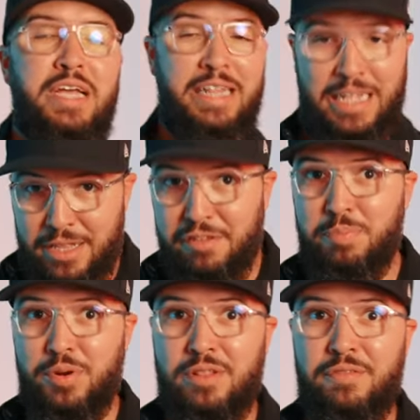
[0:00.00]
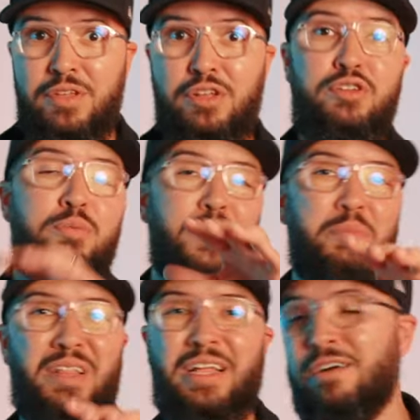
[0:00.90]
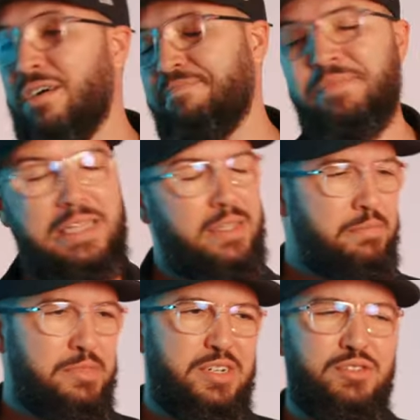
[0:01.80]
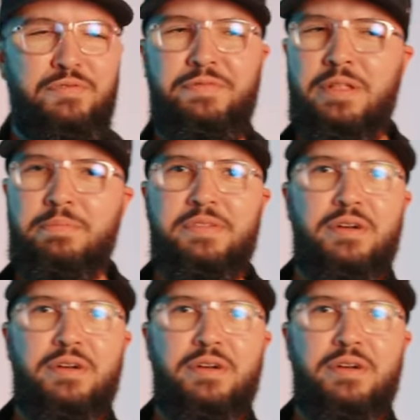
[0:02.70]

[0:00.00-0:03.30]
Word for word: And at this point of the video, you're probably like, oh, turn off Philippians.